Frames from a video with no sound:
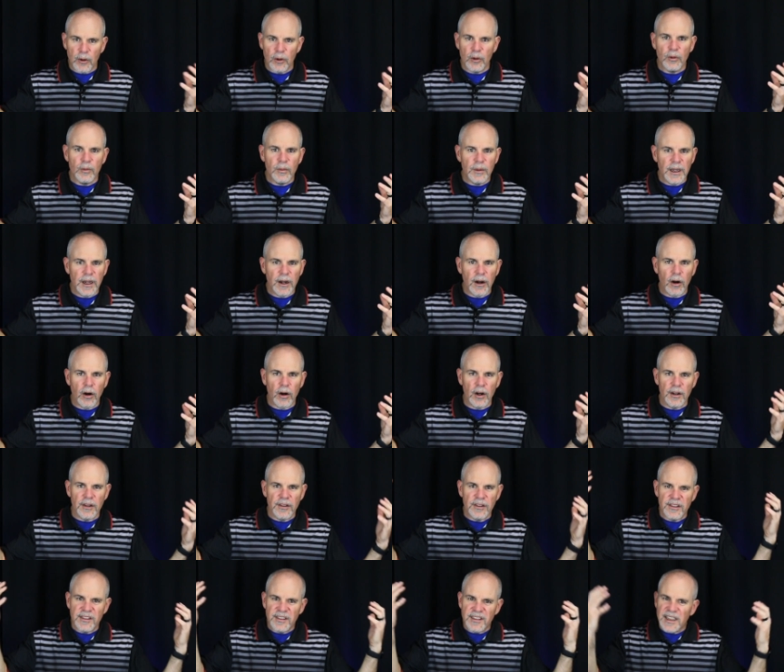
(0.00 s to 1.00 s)
who we are
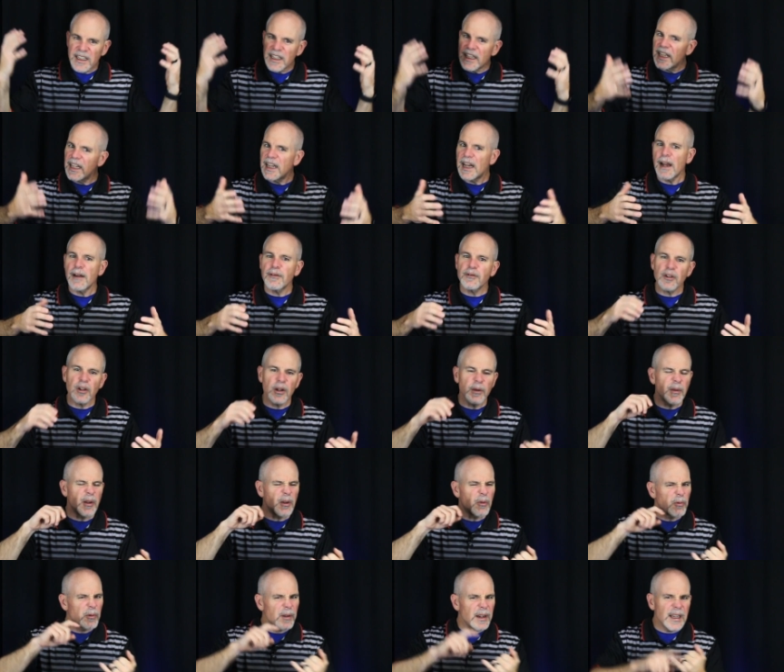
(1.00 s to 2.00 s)
and seeking after Him
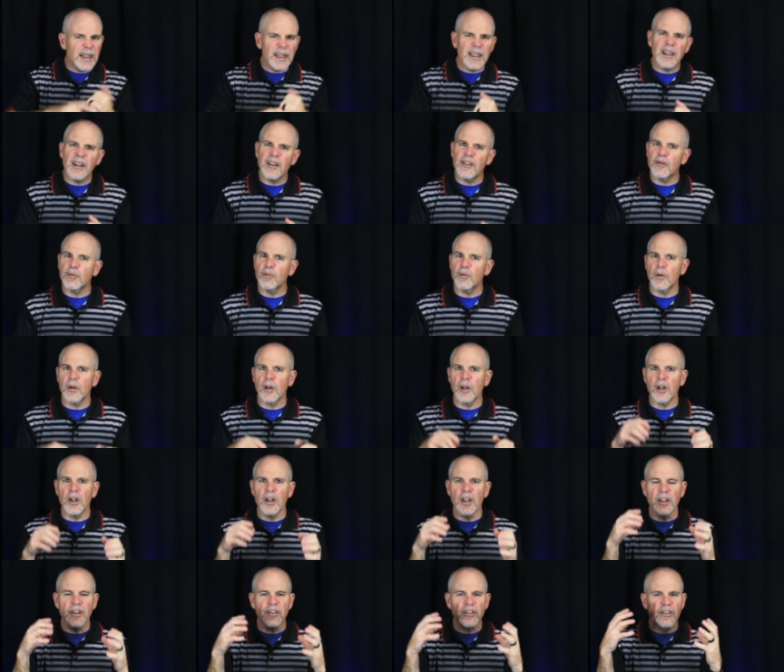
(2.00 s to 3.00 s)
and reading His
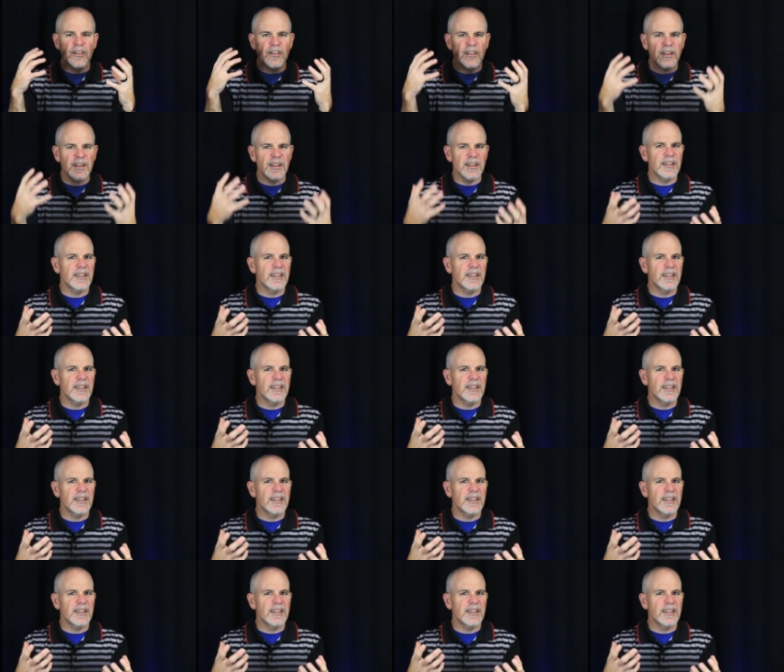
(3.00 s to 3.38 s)
Word and just